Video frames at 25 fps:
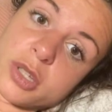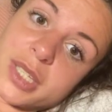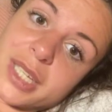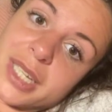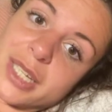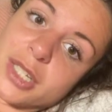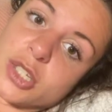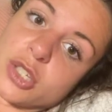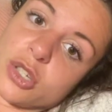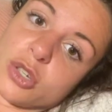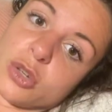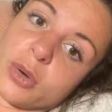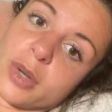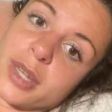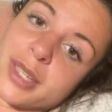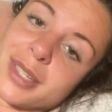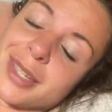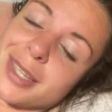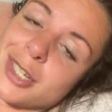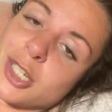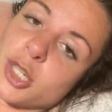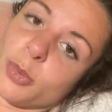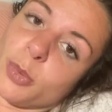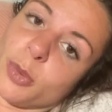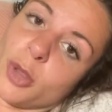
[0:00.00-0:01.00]
I do. It's
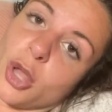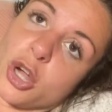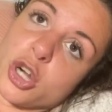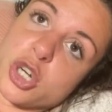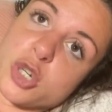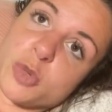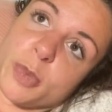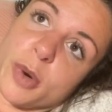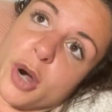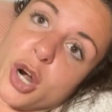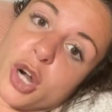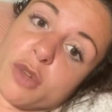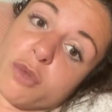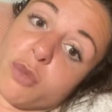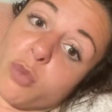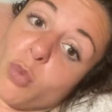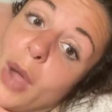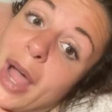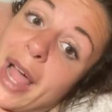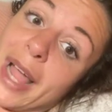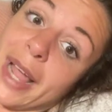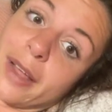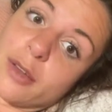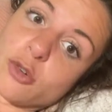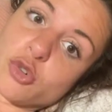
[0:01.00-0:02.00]
such a large part of
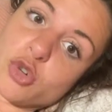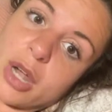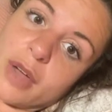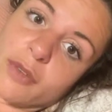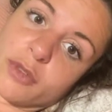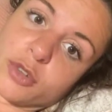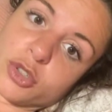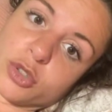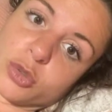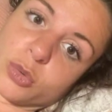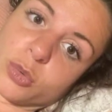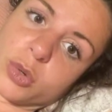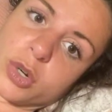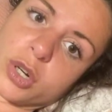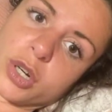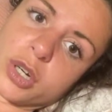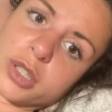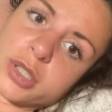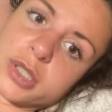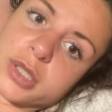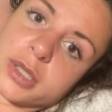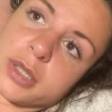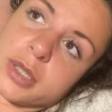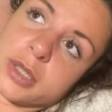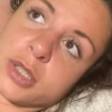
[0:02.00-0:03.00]
why I travel the
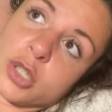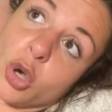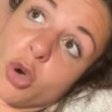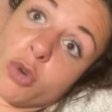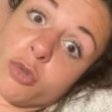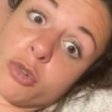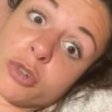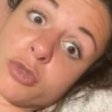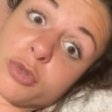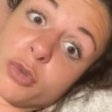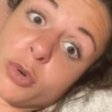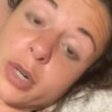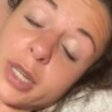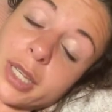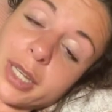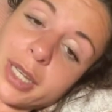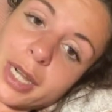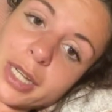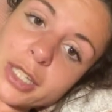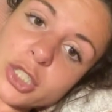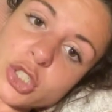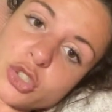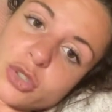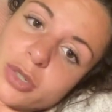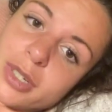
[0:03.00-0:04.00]
world to over 40
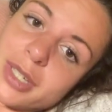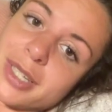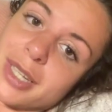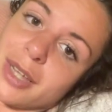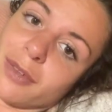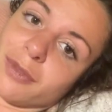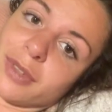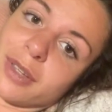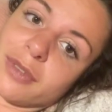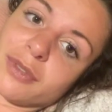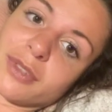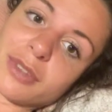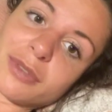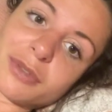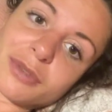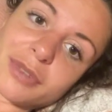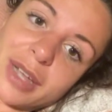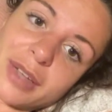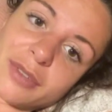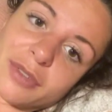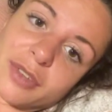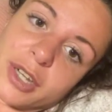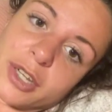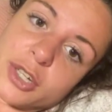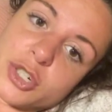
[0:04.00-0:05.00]
countries. I've lived in
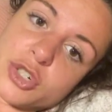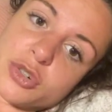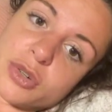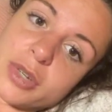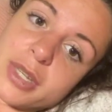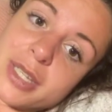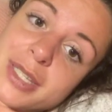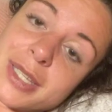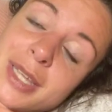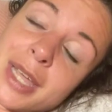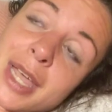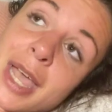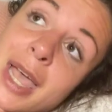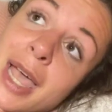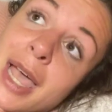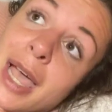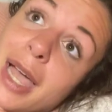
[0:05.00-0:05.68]
5 countries.